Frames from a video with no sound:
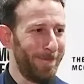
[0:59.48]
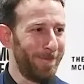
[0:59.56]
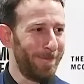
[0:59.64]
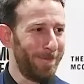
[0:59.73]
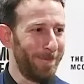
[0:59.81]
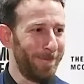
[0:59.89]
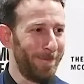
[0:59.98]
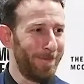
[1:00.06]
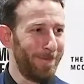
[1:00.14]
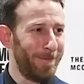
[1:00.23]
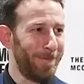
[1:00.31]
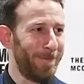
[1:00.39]

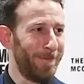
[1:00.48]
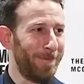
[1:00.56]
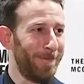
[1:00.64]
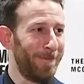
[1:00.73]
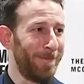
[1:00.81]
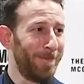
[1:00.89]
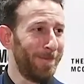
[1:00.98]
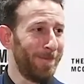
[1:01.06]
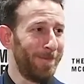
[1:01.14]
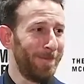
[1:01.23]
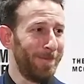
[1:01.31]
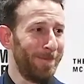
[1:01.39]

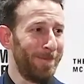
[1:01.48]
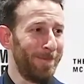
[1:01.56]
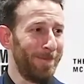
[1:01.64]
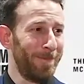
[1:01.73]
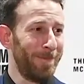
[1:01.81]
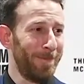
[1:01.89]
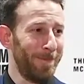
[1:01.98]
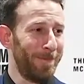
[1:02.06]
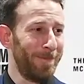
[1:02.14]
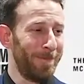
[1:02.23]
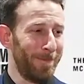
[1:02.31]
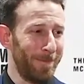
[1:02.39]

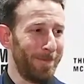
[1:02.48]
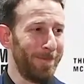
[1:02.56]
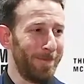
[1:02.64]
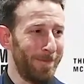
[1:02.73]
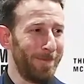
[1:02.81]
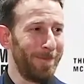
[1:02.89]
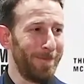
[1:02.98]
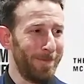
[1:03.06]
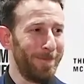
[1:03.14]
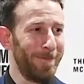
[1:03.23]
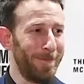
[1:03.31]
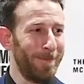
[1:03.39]

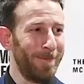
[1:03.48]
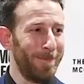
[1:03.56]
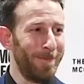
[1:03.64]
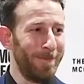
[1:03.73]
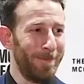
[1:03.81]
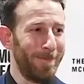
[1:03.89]
(silent)